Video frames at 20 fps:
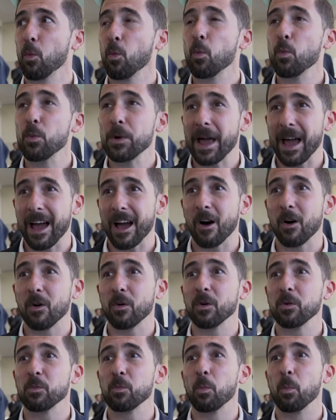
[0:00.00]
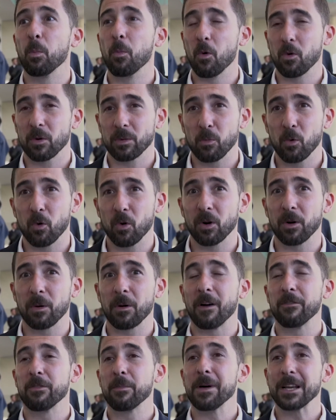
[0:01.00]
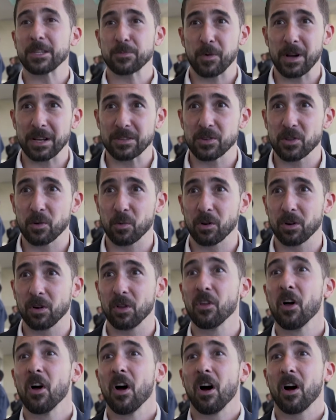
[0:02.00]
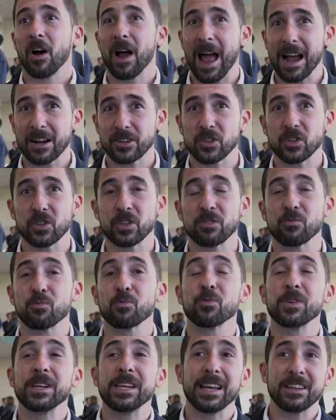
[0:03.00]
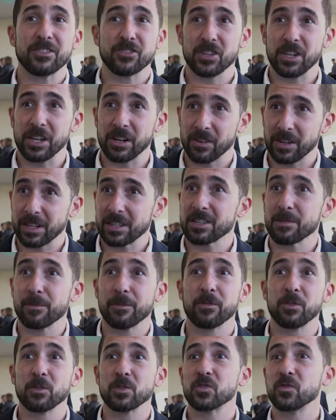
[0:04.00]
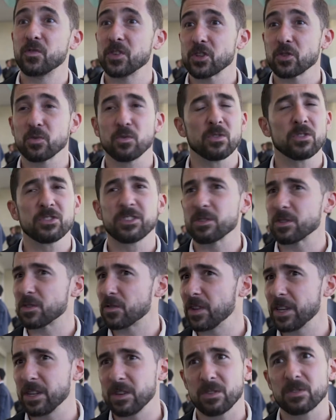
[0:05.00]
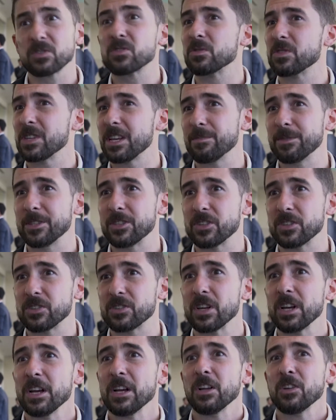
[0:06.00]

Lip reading: Now more and more of the best brands in the world are actually re-engineering some of those visuals, those videos, those images